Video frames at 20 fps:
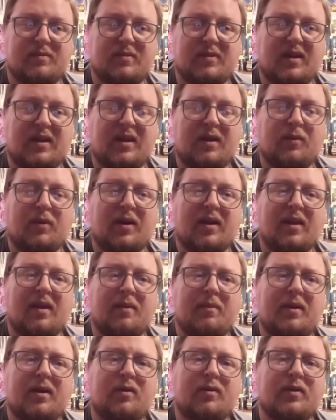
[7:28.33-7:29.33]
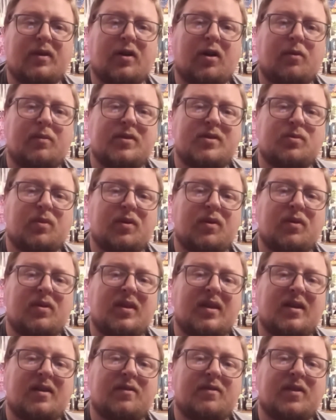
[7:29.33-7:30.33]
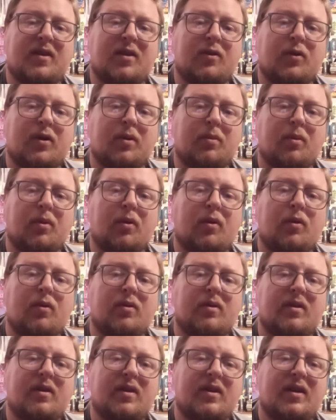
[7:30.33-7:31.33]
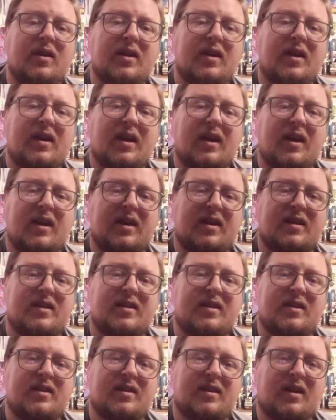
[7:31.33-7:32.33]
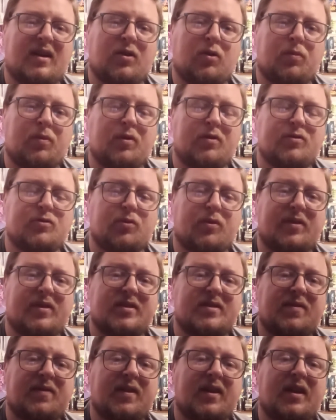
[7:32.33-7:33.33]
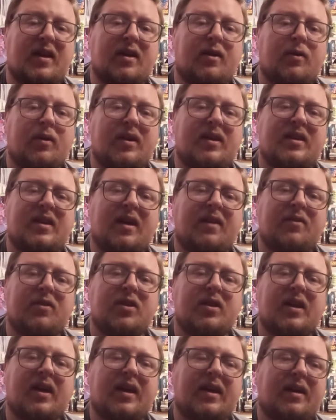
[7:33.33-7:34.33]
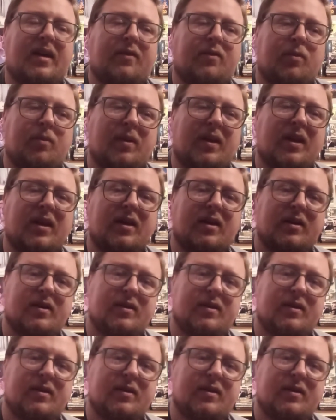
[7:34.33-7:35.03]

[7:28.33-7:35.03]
anyway, let me know in the comments what you think of The Incredible Hulk, and I hope you enjoyed this video, and have a good day, everybody.